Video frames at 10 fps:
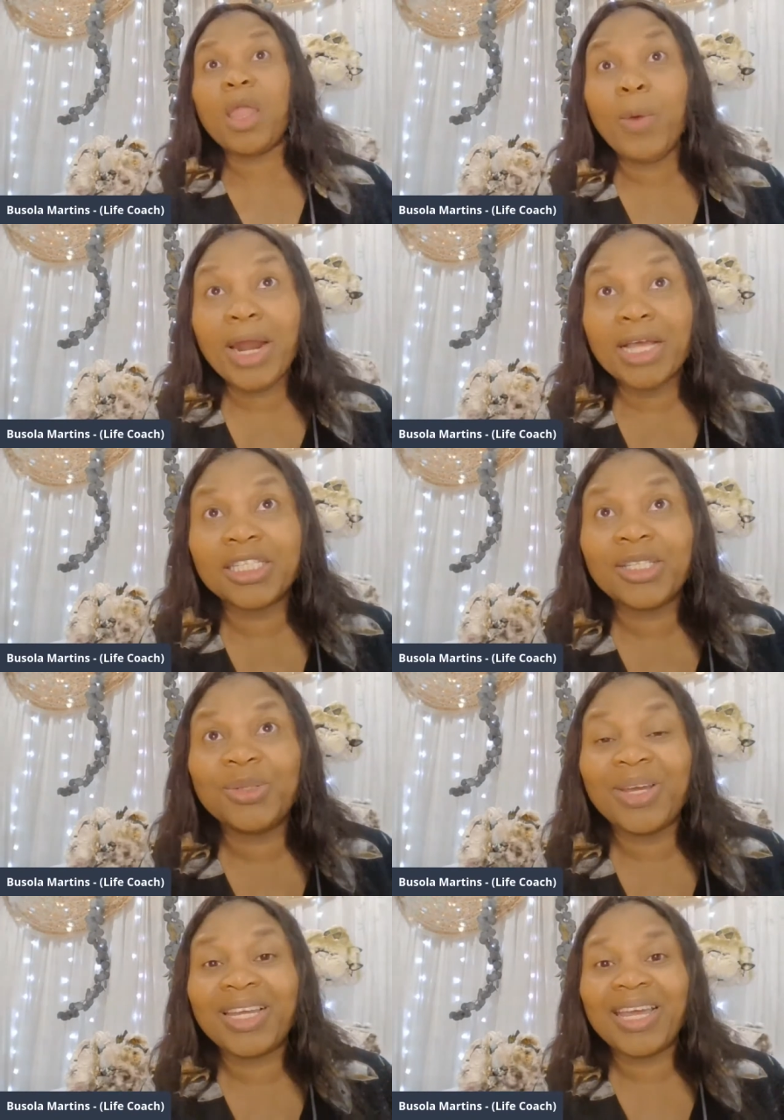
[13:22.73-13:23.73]
when I see
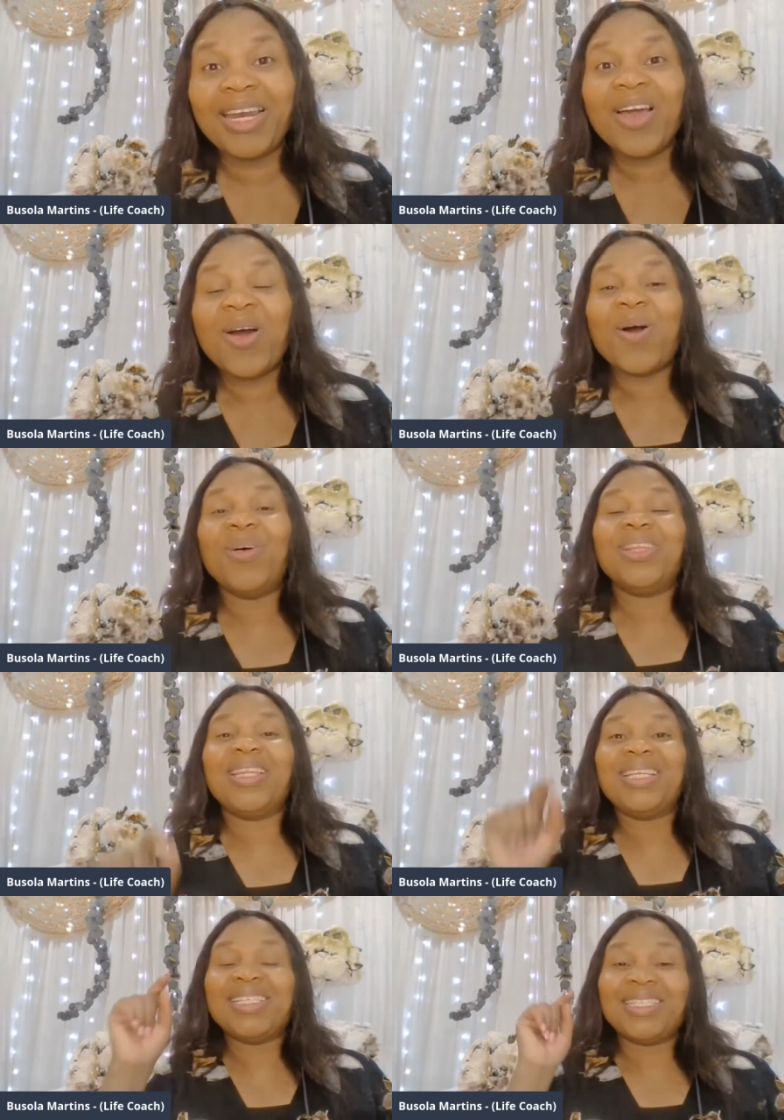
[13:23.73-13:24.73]
you again on
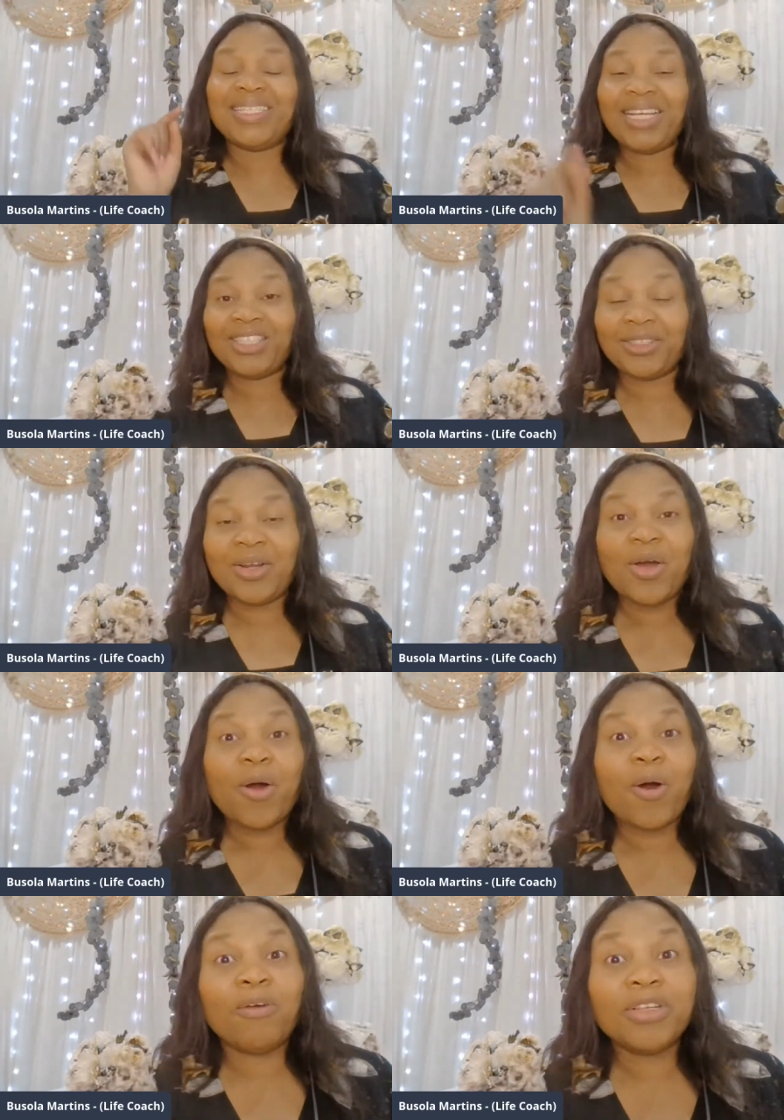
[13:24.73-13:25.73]
this session
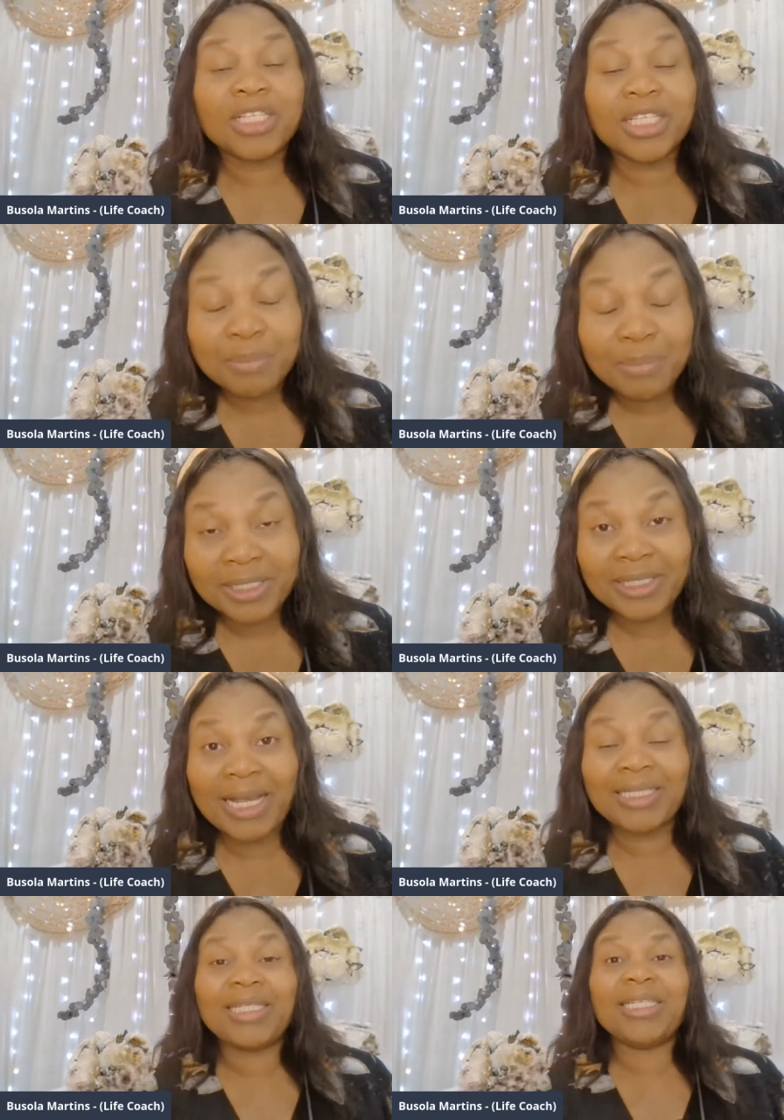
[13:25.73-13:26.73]
of
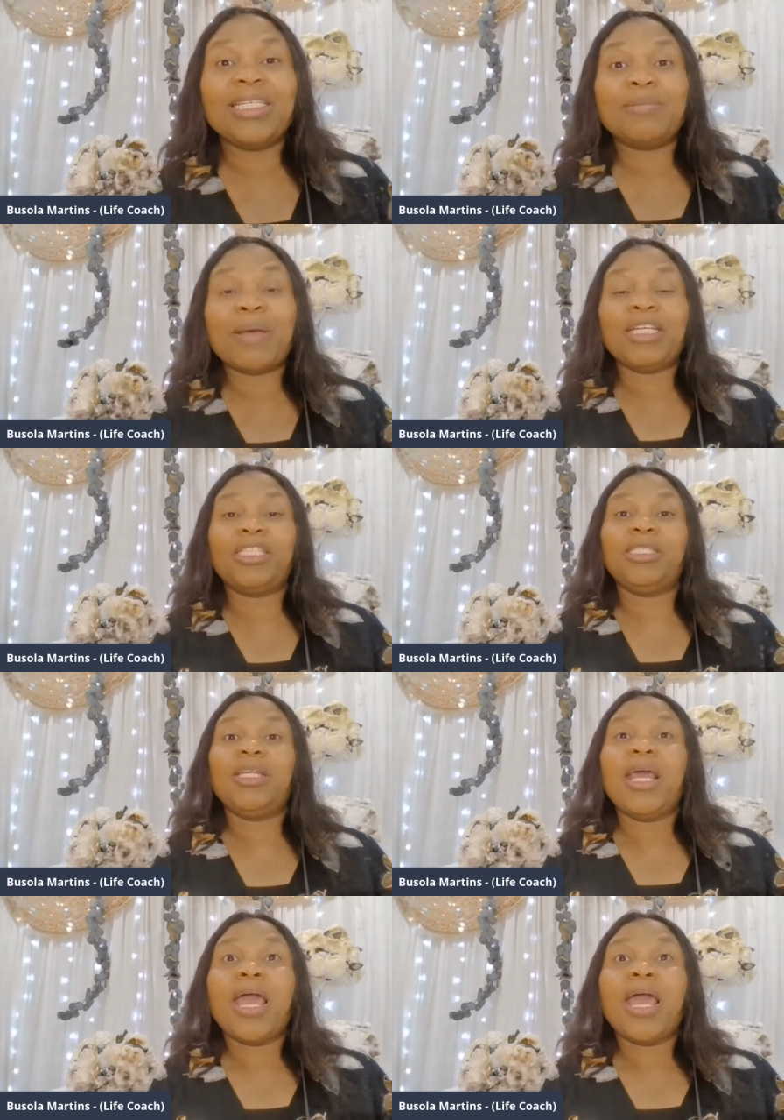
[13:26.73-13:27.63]
setting, smashing,